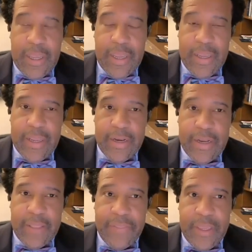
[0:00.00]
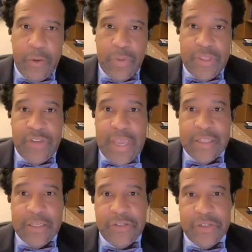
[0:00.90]
and I think with the
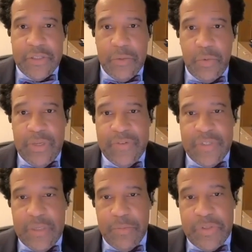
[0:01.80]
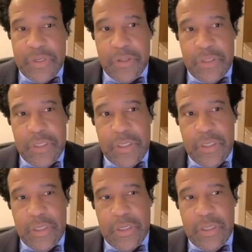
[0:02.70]
challenges that we've seen,
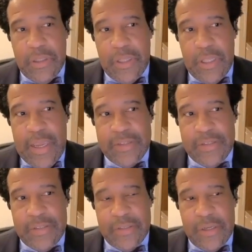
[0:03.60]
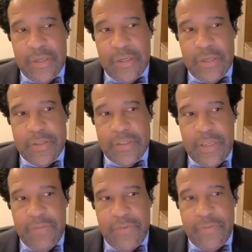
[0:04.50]
particularly in the last, uh,
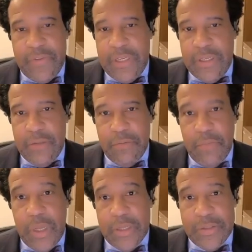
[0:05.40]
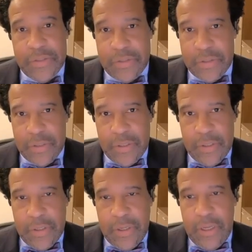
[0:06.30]
say, 15 months
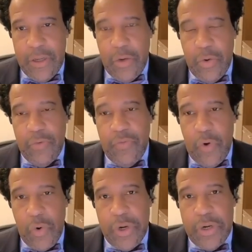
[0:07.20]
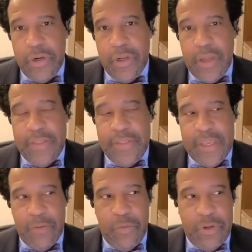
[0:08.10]
and going forward, I
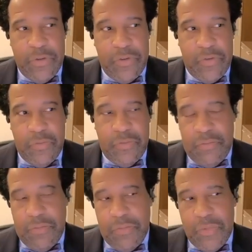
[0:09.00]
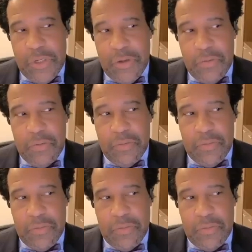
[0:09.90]
think we're, you know,